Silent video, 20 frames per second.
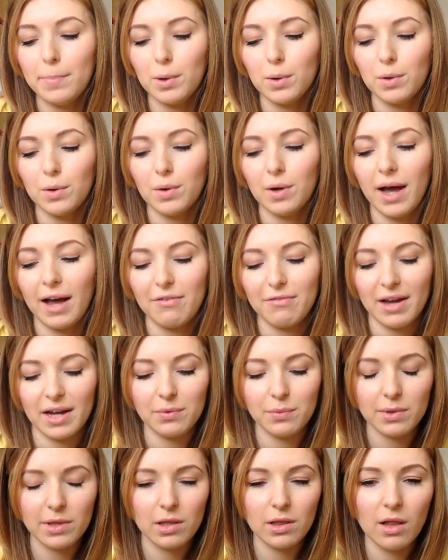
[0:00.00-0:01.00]
but I
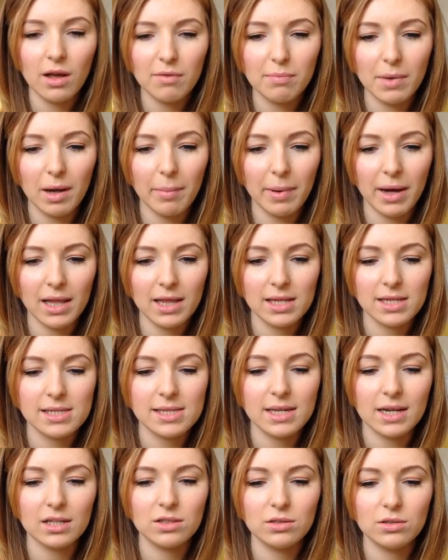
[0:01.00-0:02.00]
find with a lot of my palettes
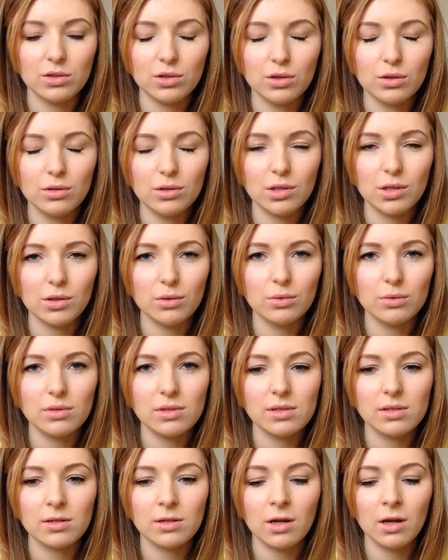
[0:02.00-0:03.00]
that I don't
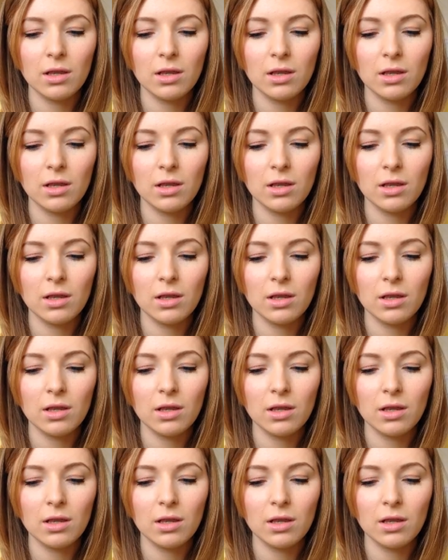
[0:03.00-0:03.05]
use